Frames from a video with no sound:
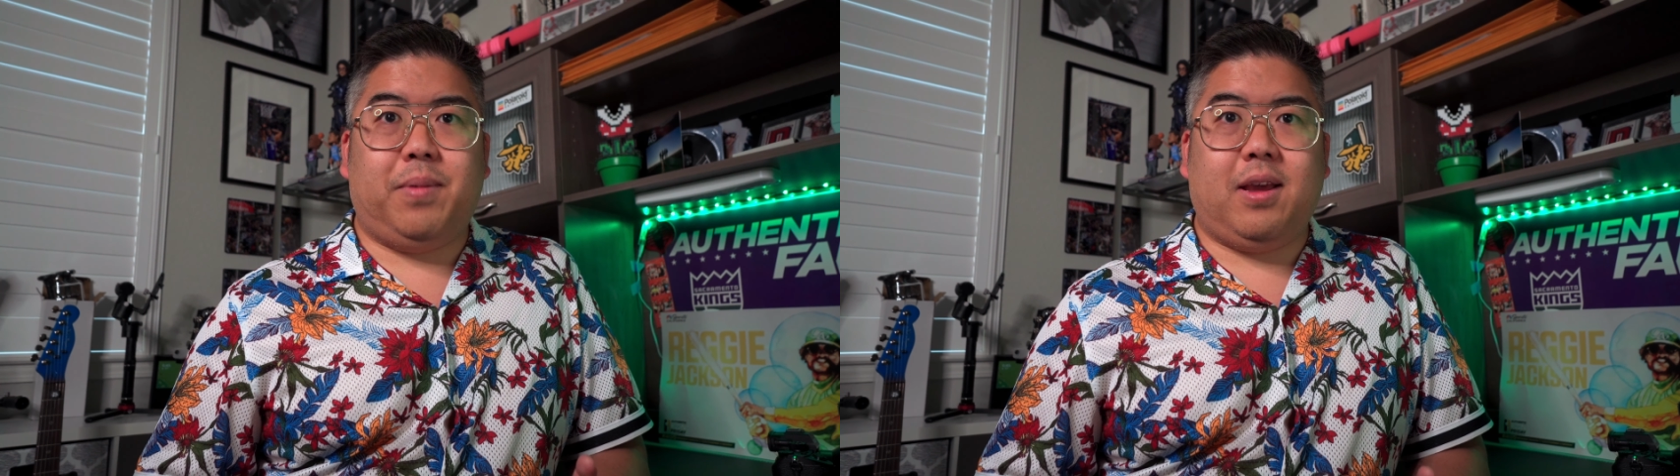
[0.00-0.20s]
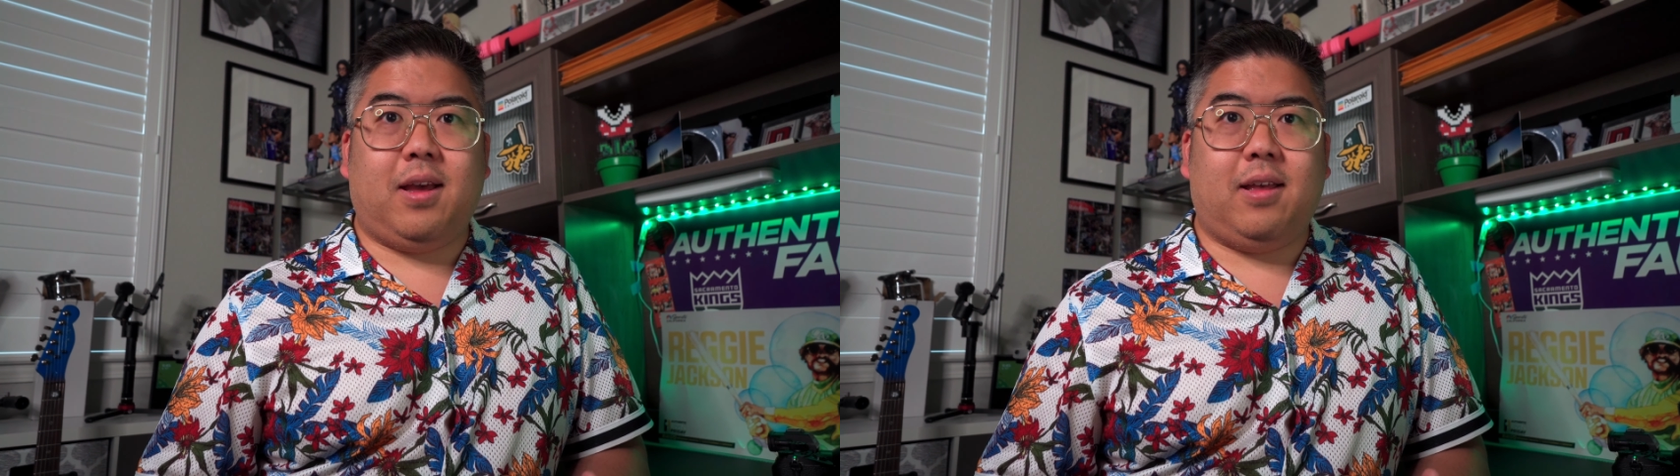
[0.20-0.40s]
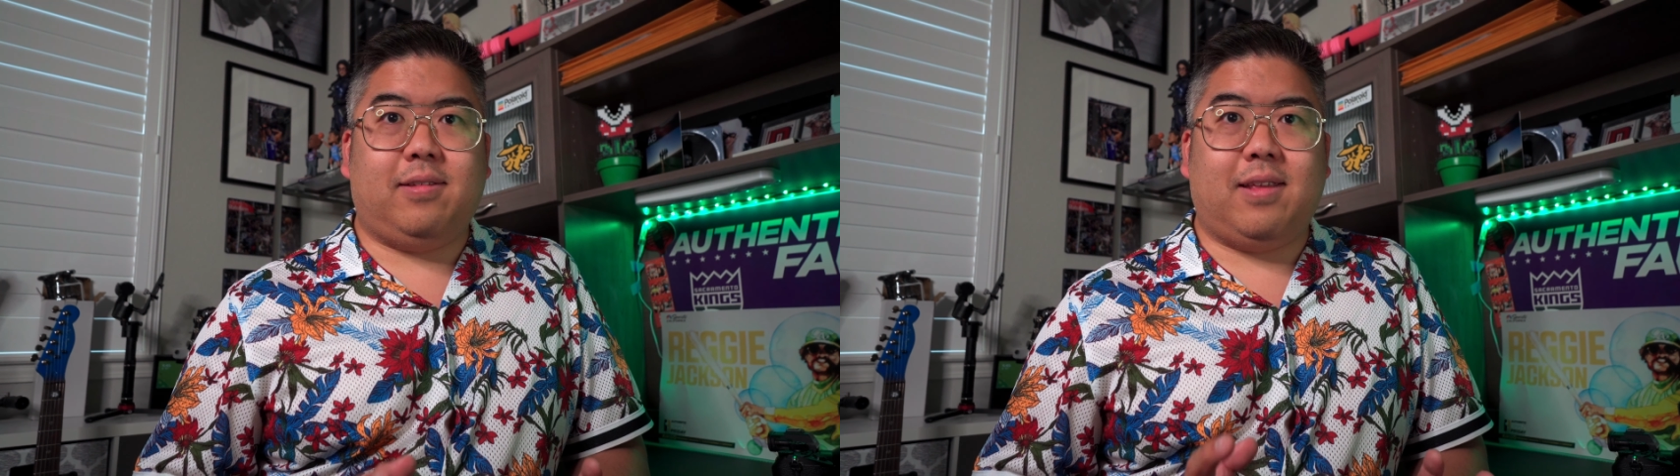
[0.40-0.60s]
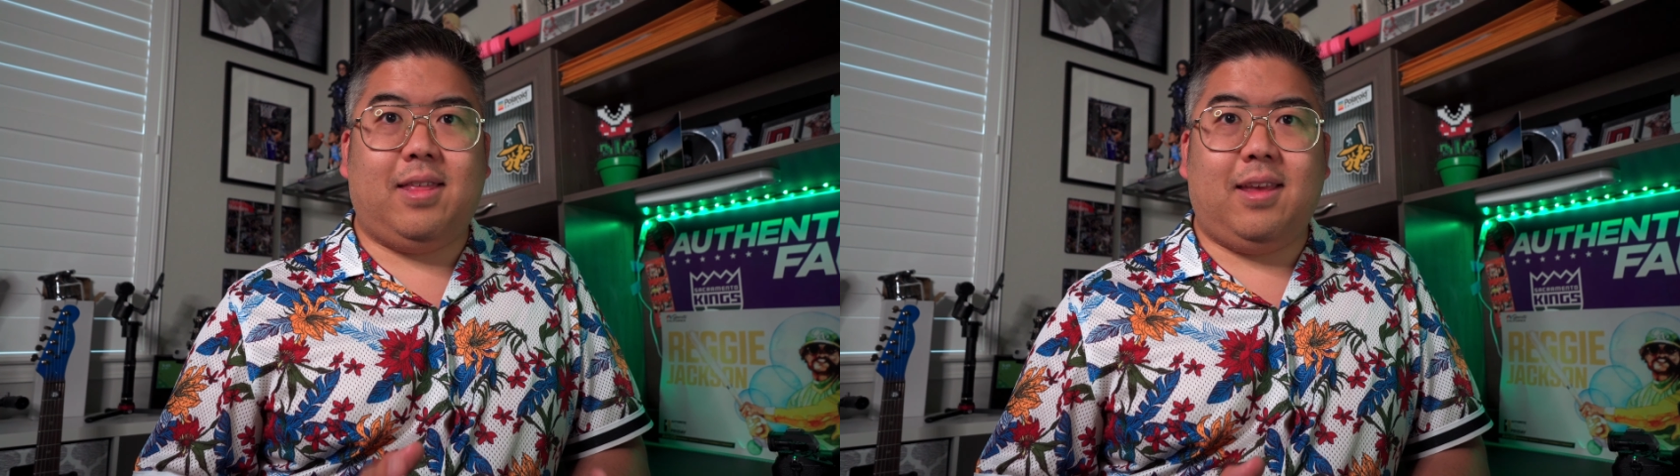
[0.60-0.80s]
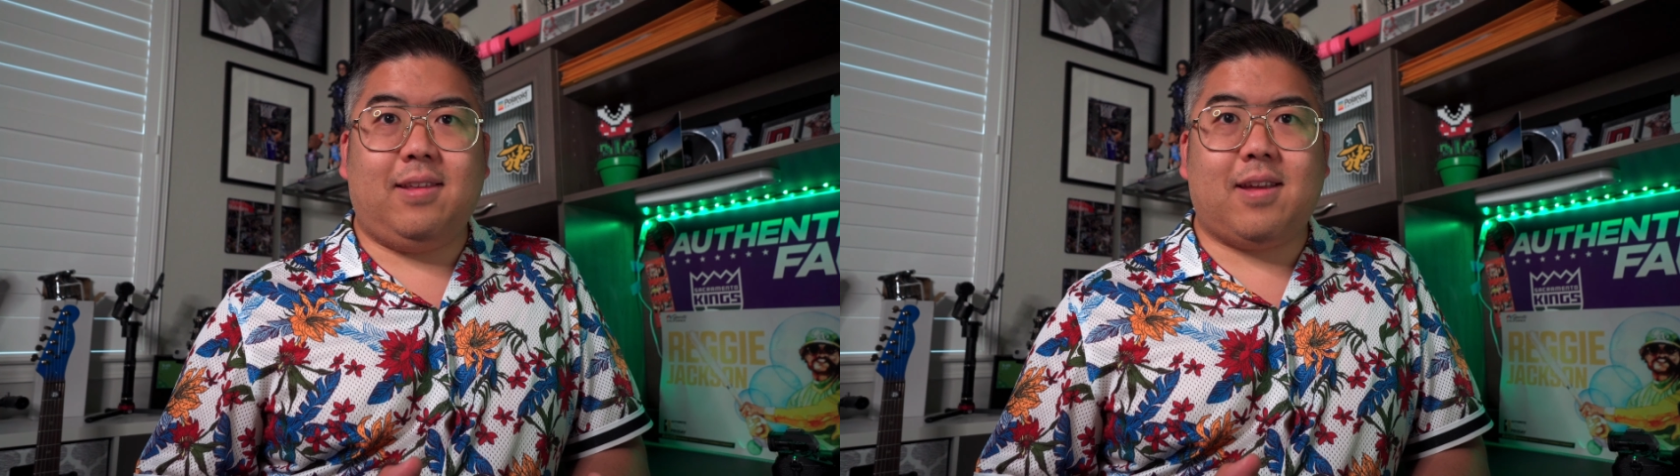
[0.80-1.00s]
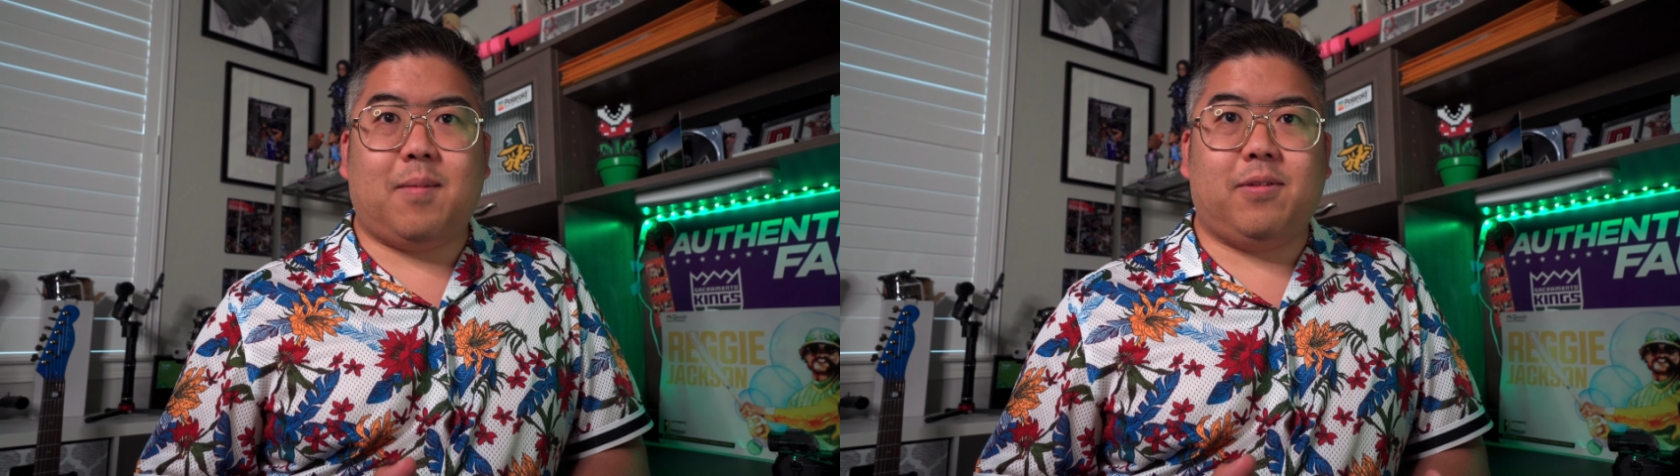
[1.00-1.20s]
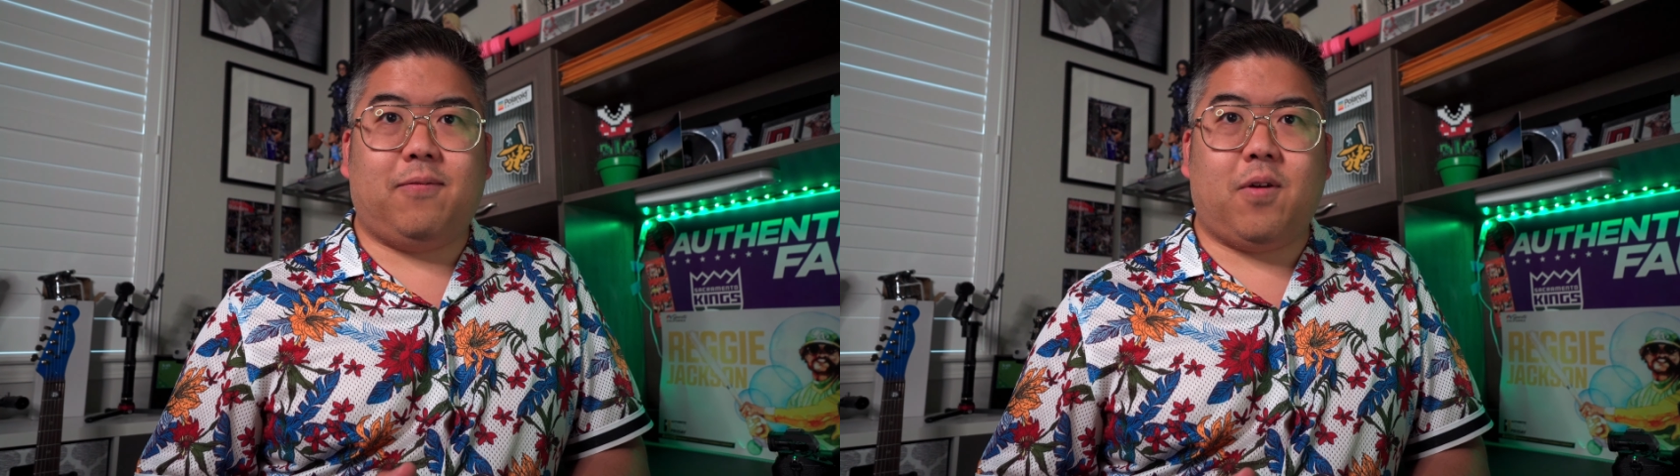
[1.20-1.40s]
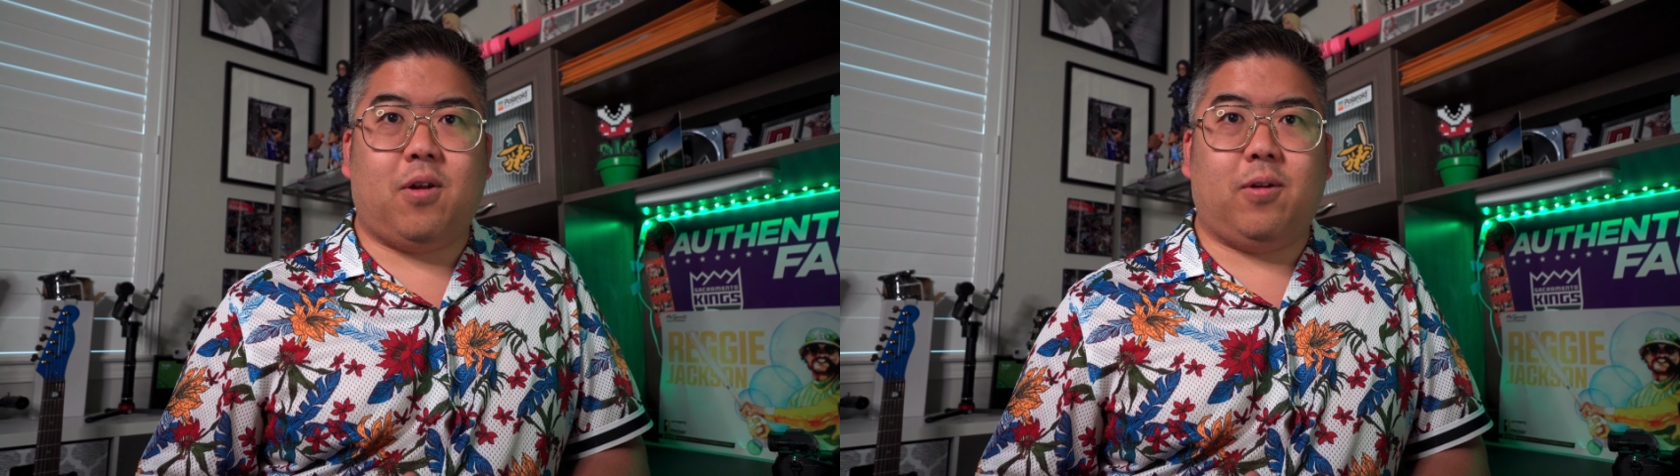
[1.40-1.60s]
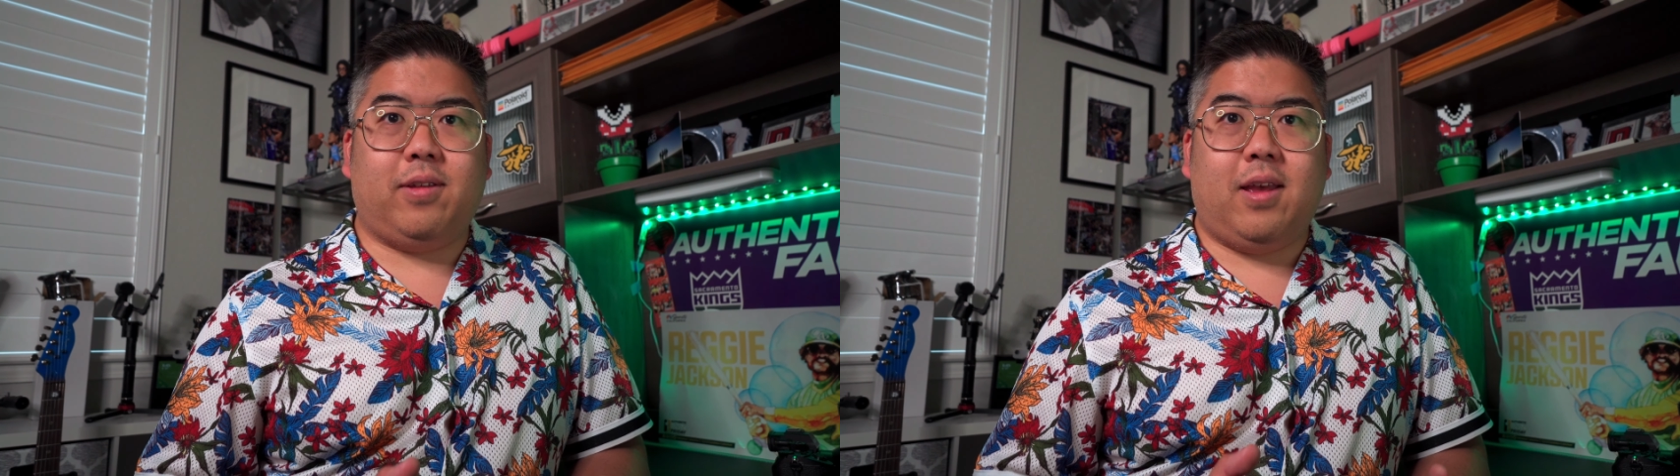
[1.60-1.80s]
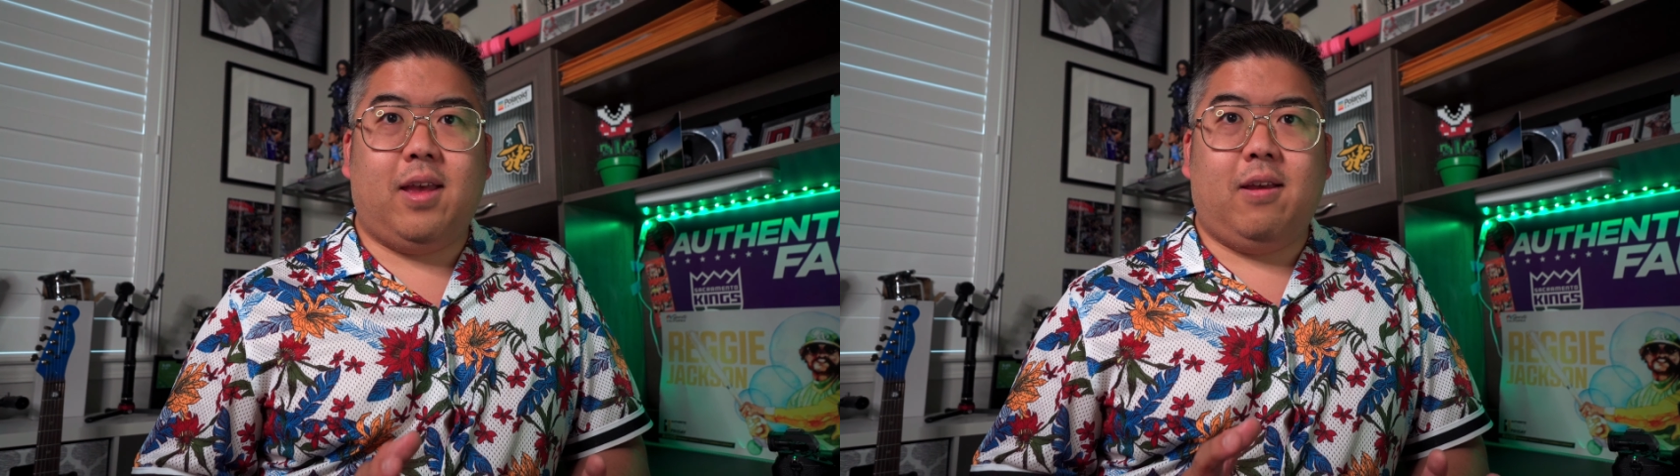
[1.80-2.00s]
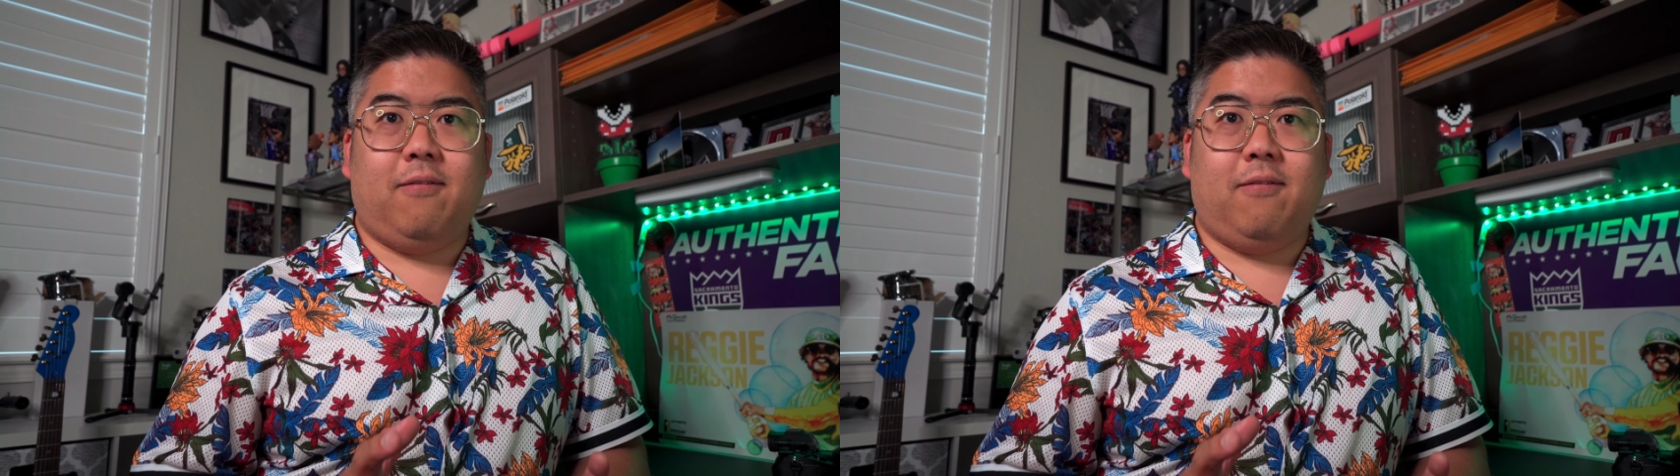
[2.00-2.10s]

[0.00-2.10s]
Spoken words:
because these types of photos